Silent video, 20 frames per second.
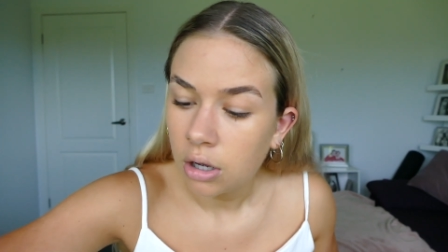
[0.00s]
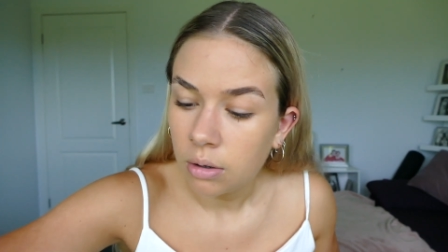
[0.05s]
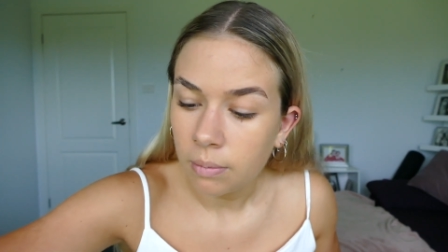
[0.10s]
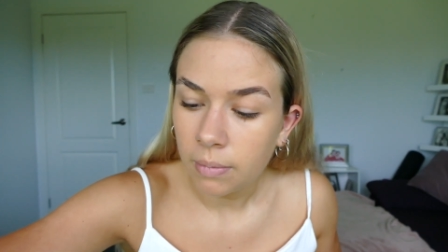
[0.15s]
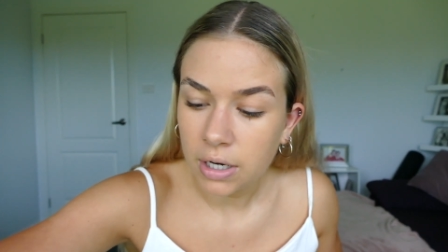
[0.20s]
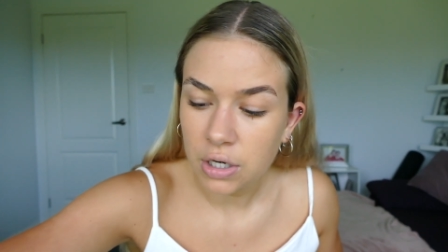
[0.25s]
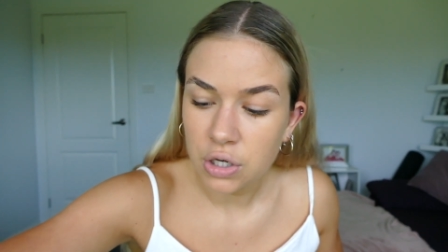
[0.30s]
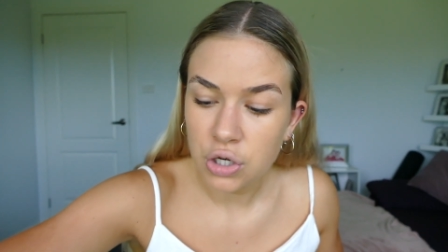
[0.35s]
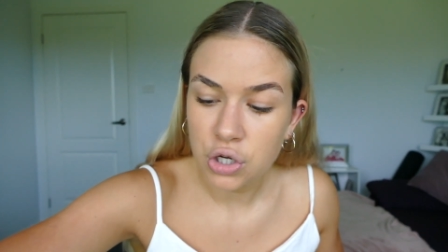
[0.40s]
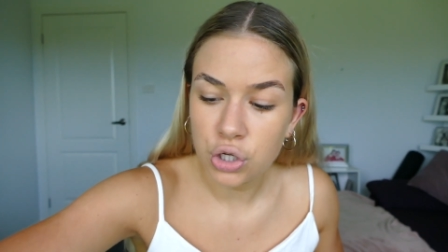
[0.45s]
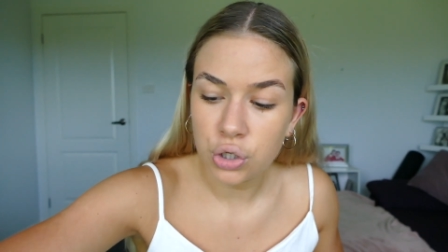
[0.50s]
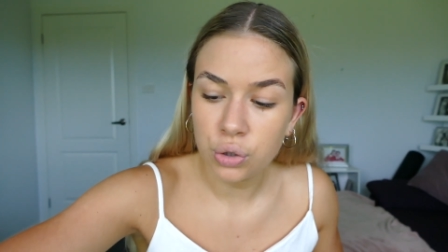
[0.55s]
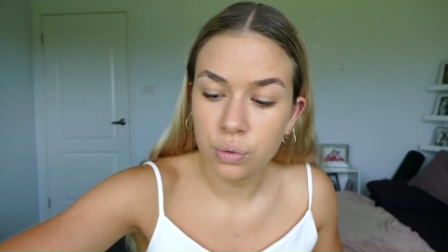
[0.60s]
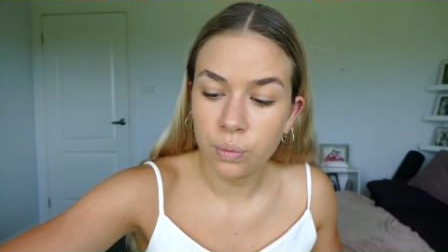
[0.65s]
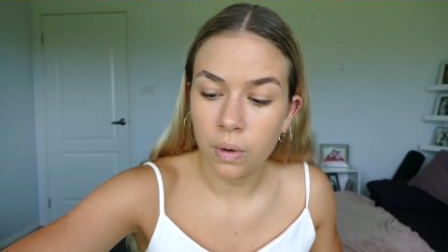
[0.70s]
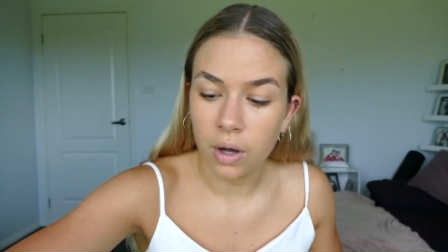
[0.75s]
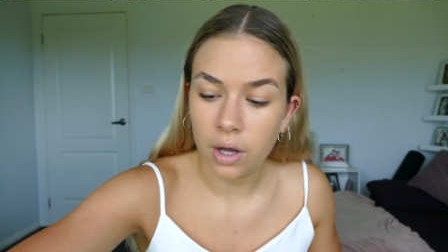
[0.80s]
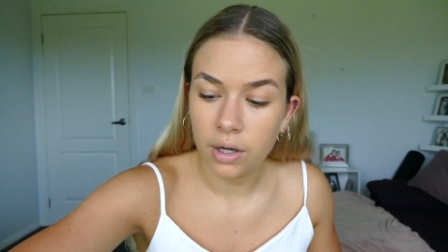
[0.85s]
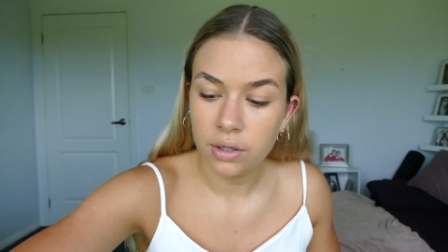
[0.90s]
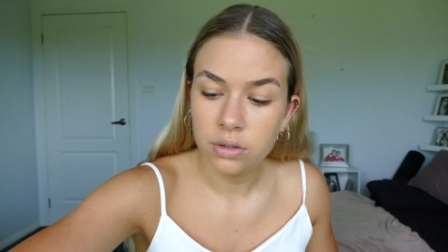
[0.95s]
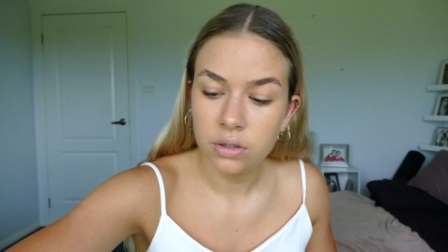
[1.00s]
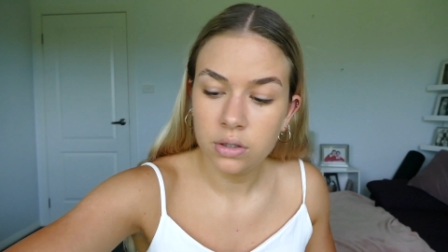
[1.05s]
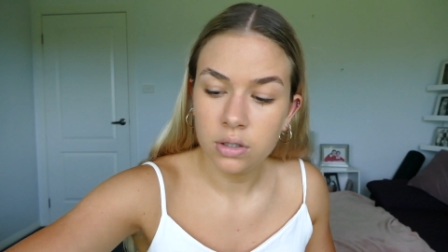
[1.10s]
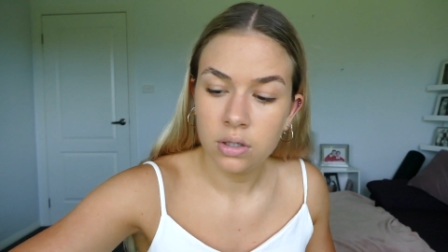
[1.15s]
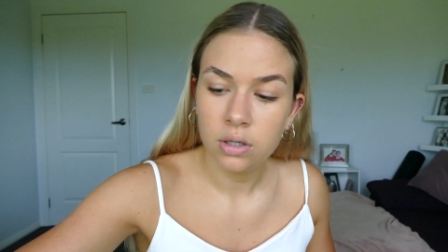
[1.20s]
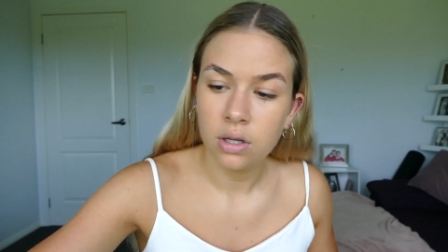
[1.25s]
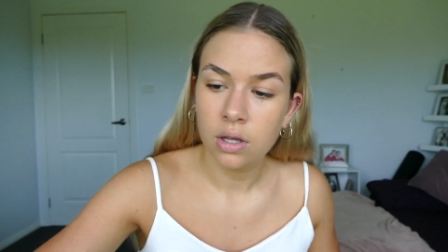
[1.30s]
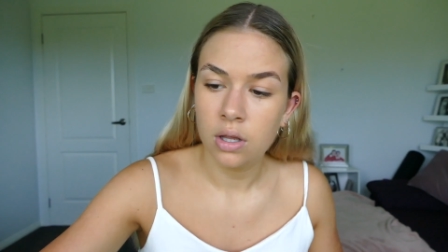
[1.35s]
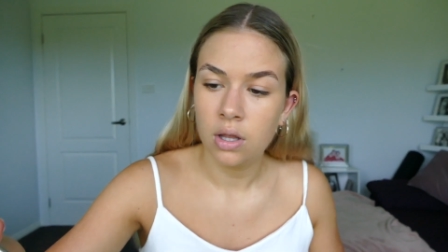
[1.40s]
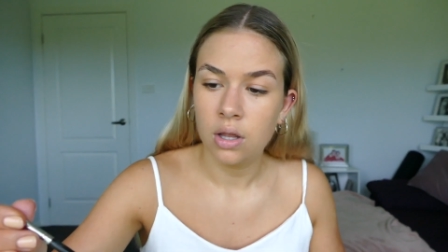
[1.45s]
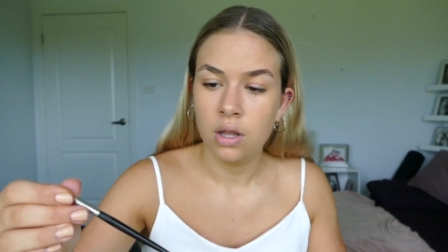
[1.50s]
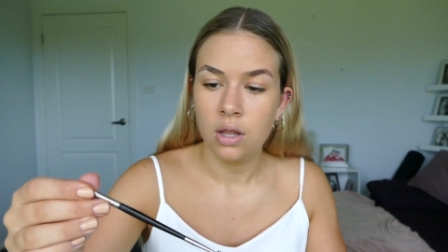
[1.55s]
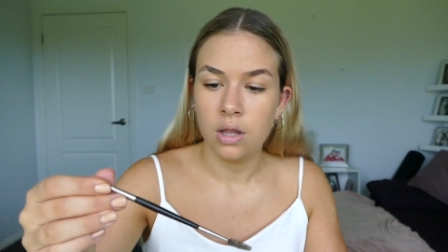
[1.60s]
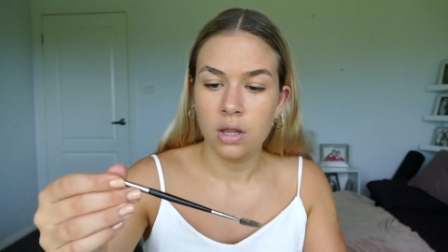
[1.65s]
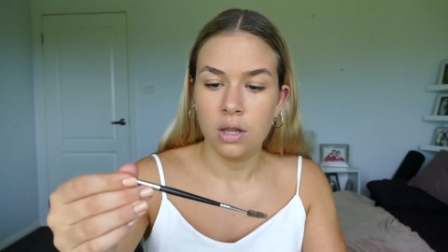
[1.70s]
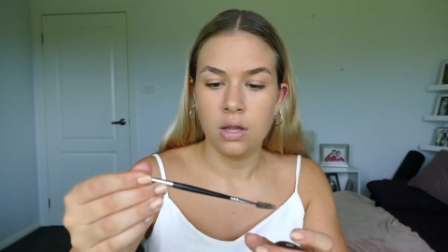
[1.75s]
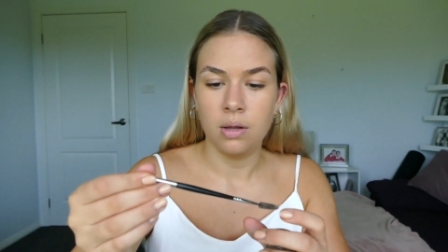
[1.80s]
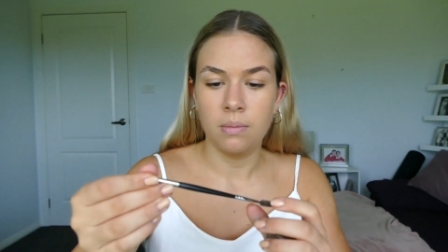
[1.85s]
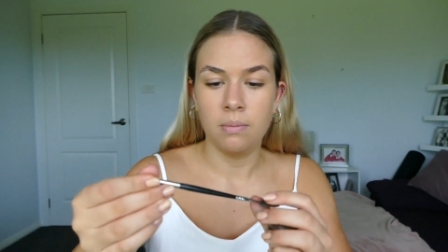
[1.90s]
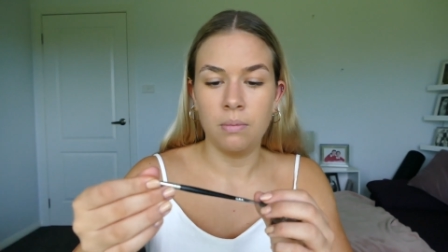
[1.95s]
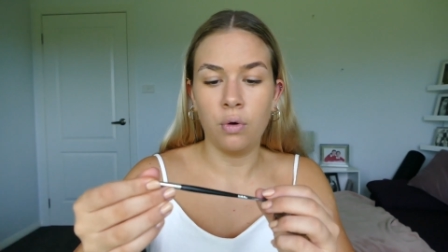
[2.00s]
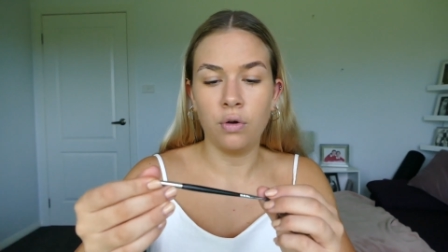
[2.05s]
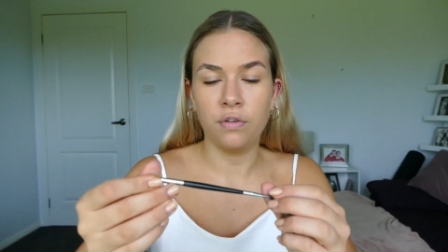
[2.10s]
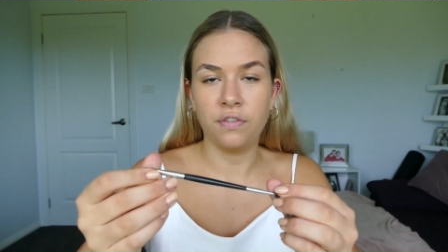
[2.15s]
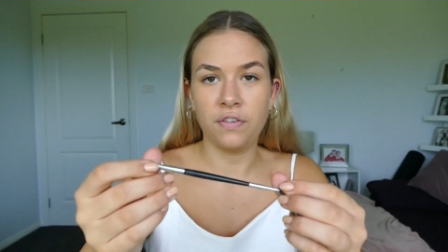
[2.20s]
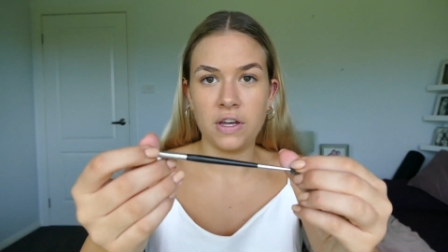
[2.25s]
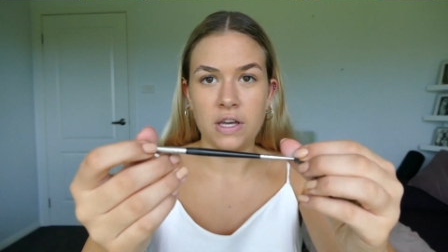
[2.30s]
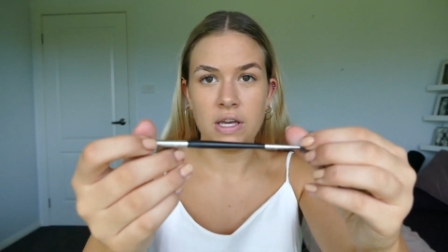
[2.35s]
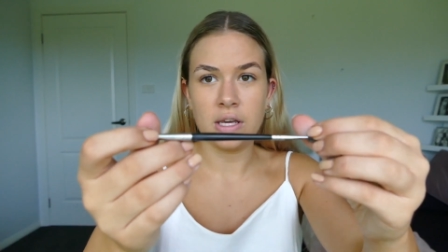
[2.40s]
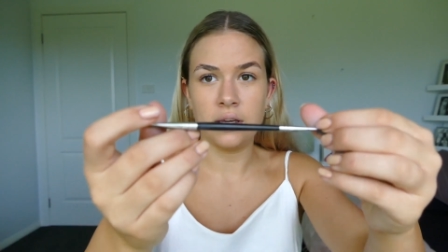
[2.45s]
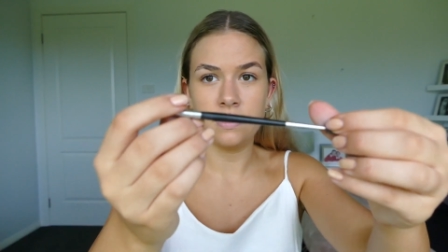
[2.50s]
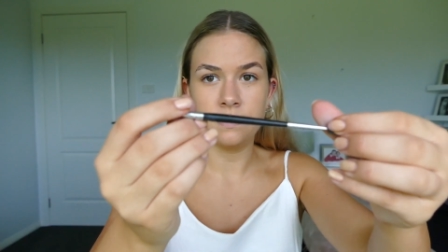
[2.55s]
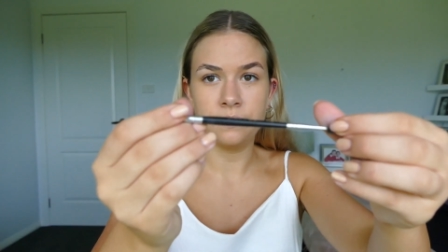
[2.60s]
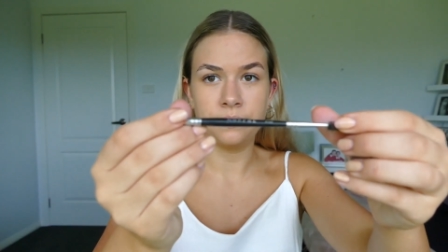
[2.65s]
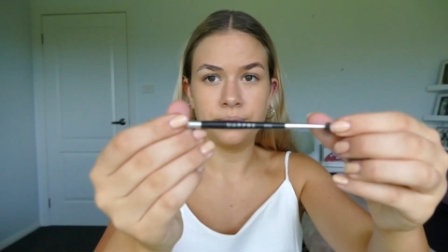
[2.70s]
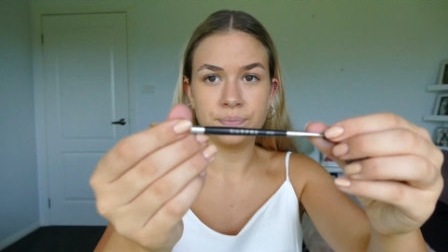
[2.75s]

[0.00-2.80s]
my new one, Morphe